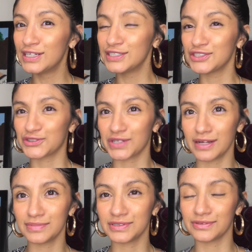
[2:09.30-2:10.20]

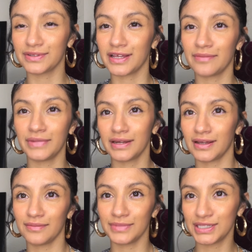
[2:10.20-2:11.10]
straps, so that may
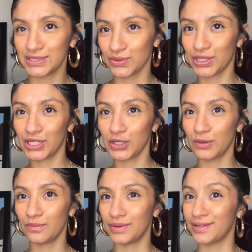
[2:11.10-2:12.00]
not be so
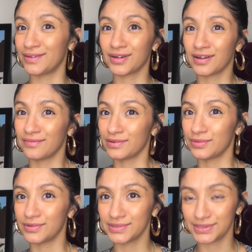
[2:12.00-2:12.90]
cute, but they're
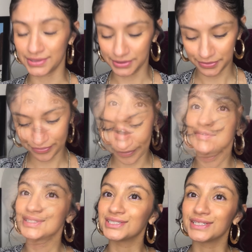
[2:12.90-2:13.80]
comfortable. So
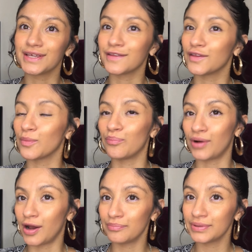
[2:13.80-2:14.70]
obviously the
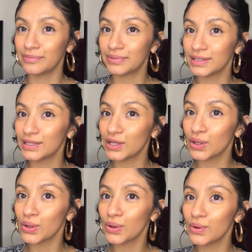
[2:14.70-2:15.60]
boppy
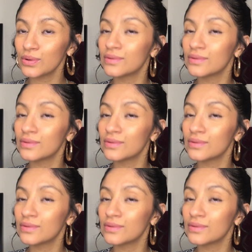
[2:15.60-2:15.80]
pillow.